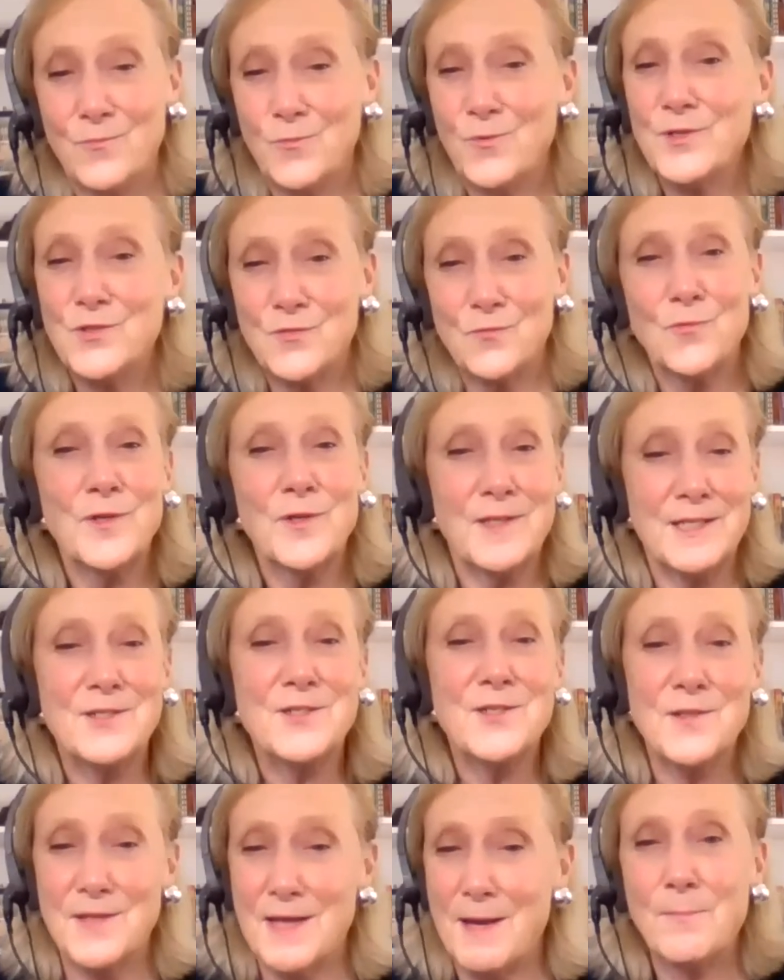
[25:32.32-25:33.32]
what's really to
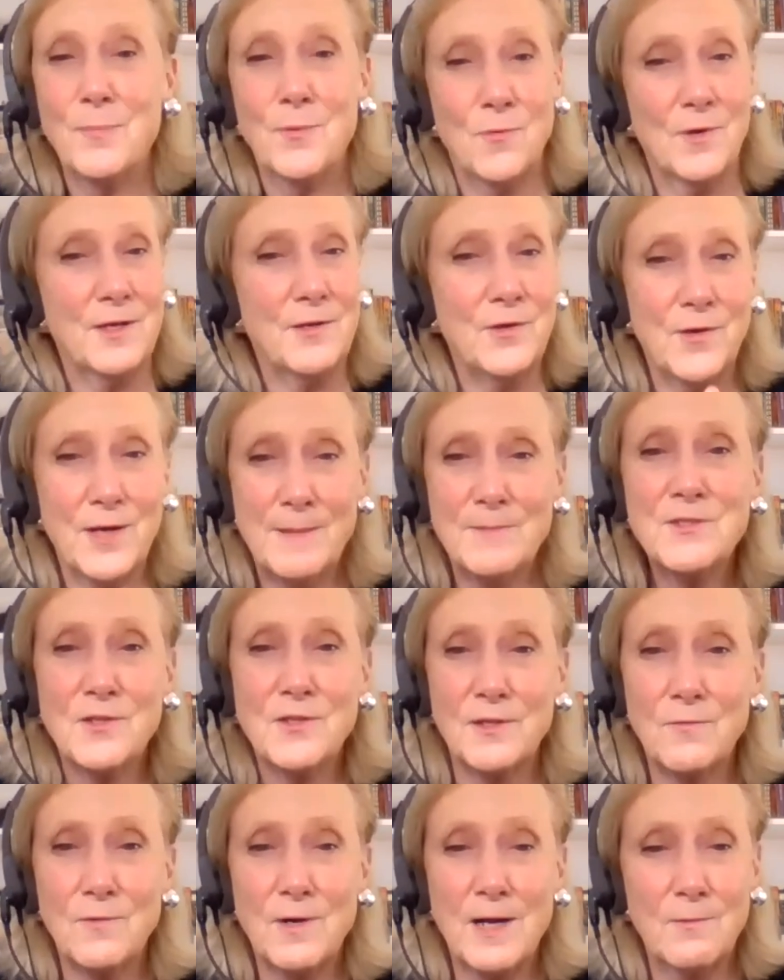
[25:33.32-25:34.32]
that point, you're absolutely
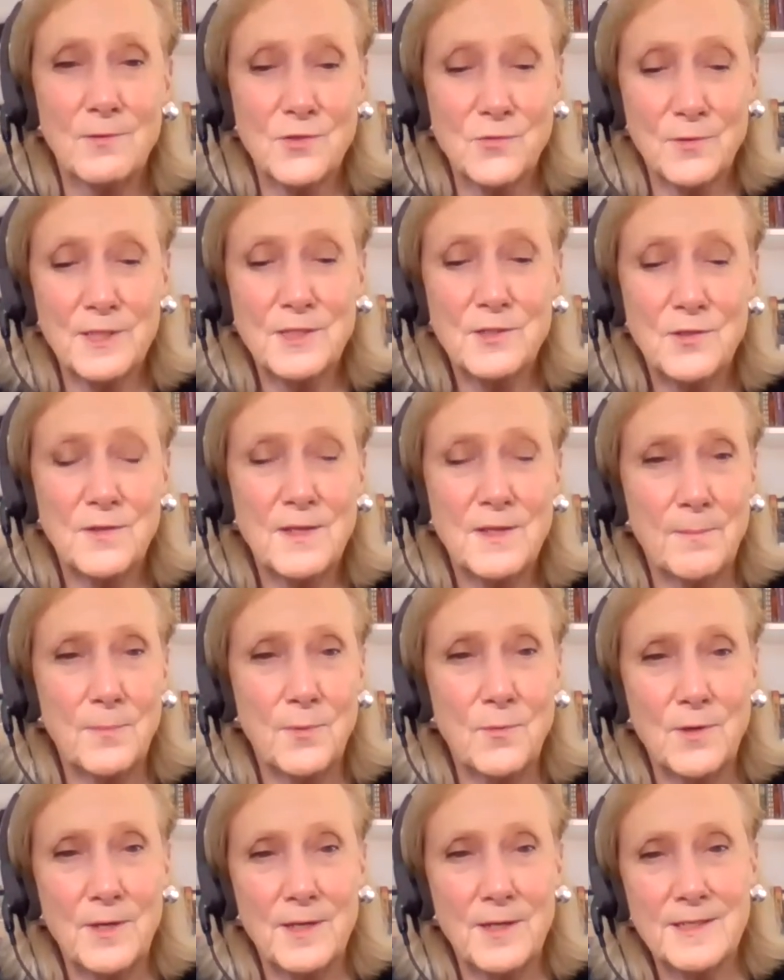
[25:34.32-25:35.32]
right. What's really to that
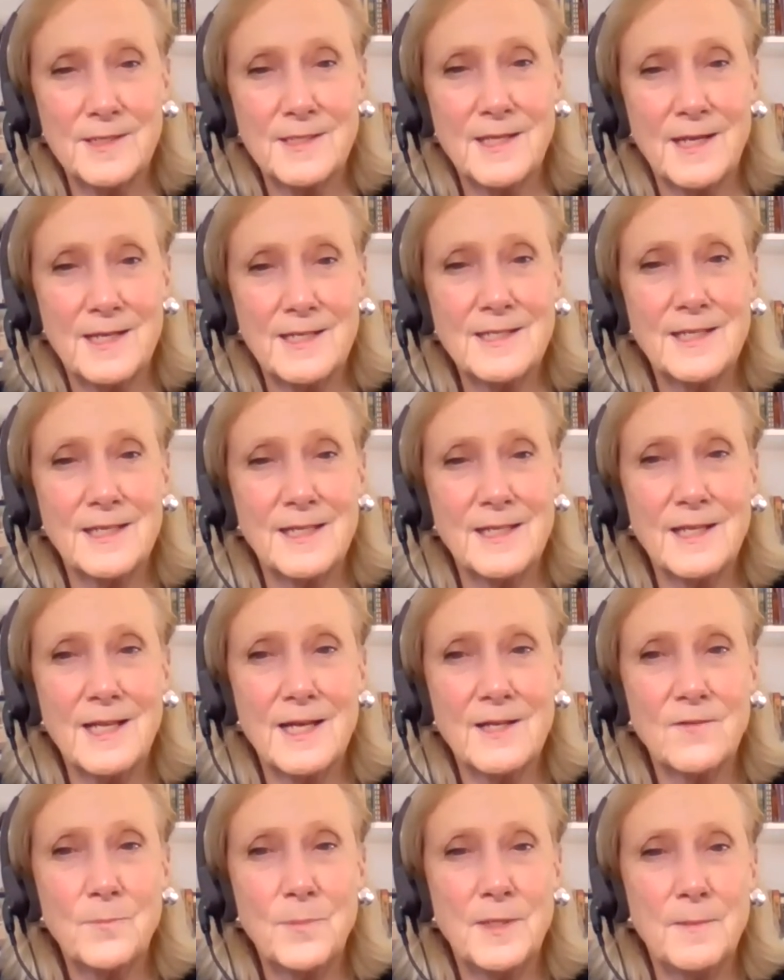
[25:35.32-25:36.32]
point is that I see a lot
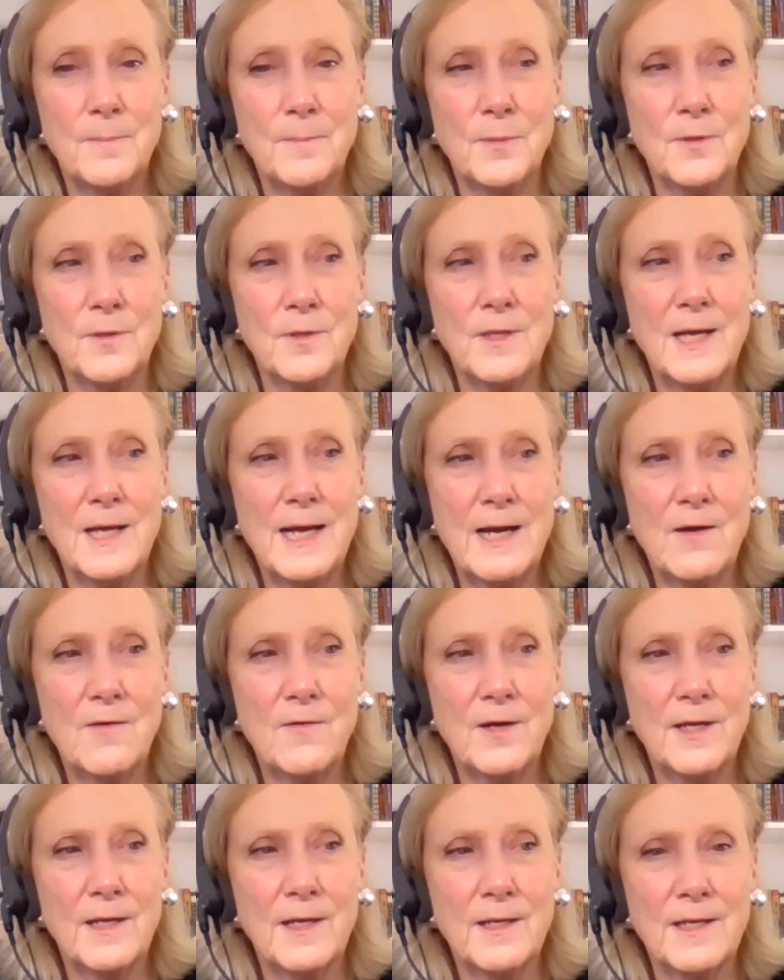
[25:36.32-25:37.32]
of people
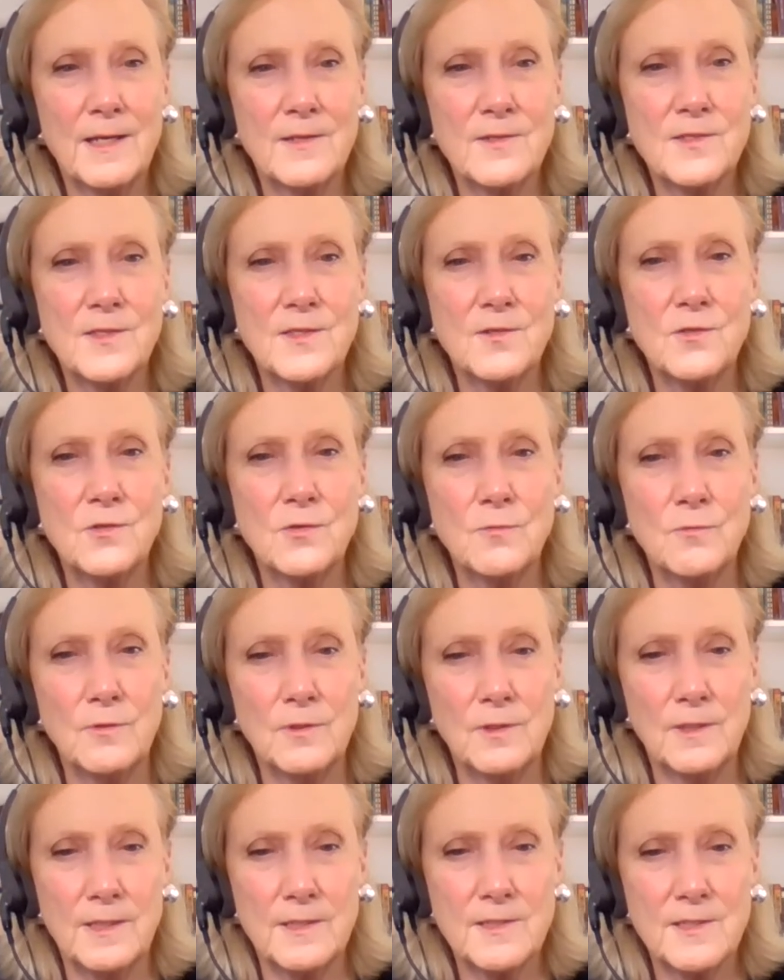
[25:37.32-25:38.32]
hiring against the tool
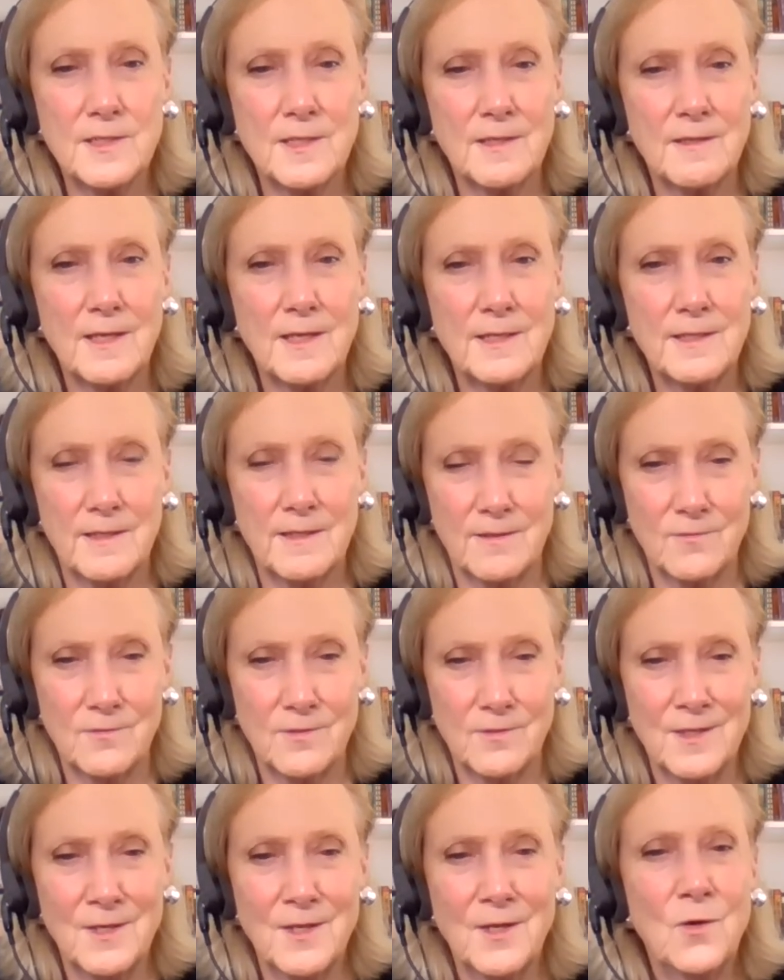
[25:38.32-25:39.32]
list that they know,
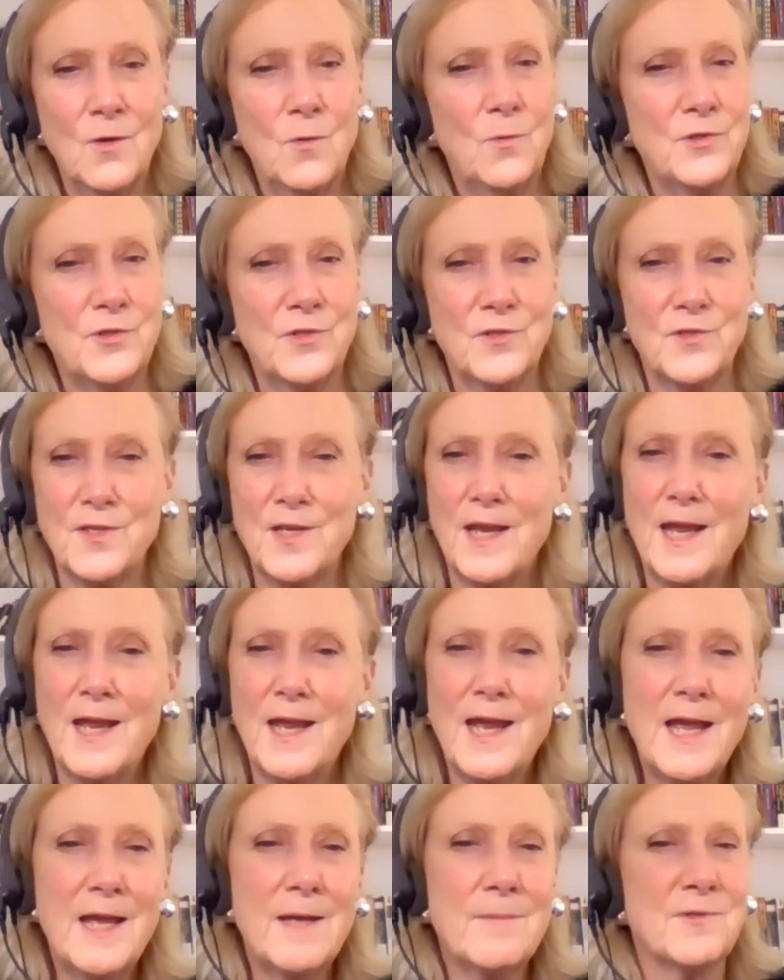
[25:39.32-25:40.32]
which is
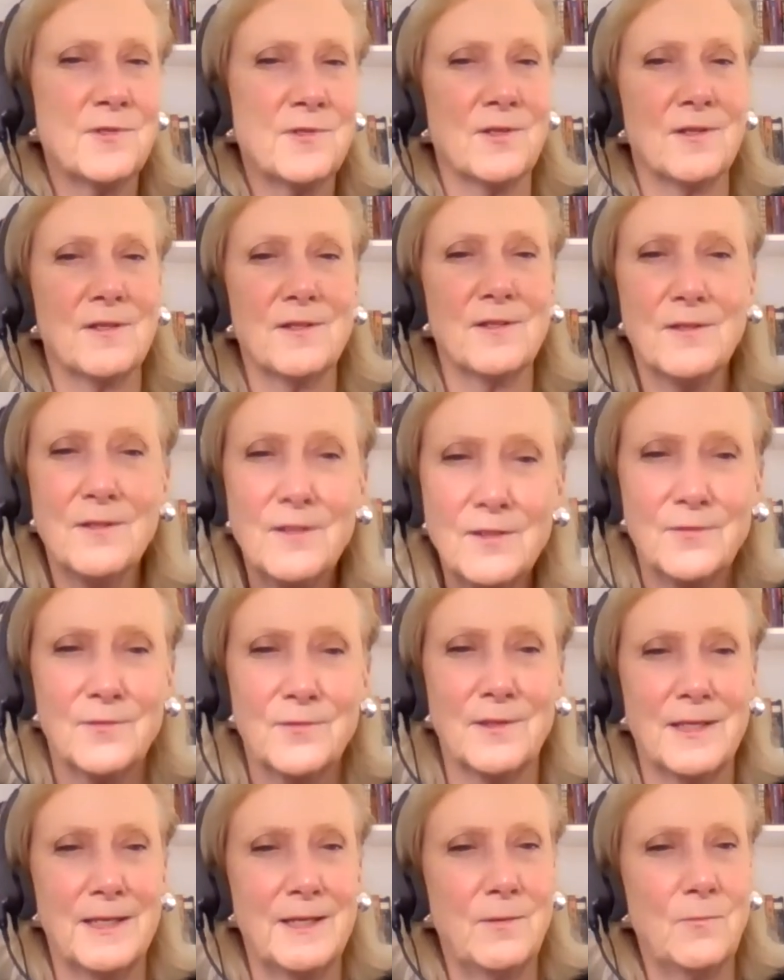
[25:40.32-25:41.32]

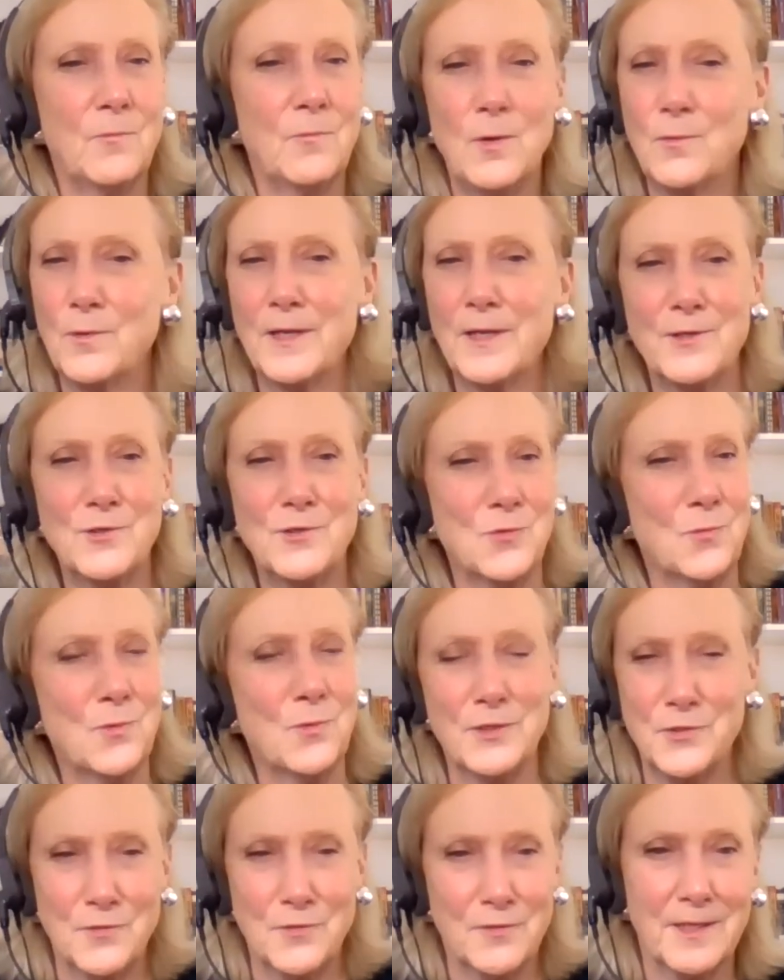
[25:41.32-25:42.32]
absolutely won't get you
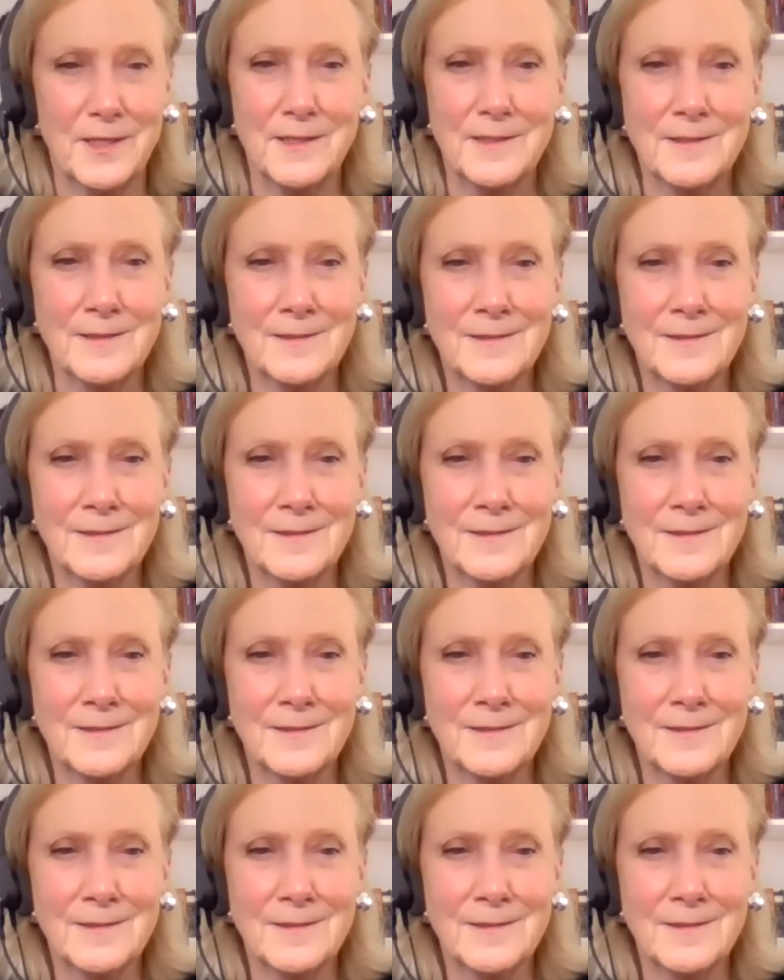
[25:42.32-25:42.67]
what you need.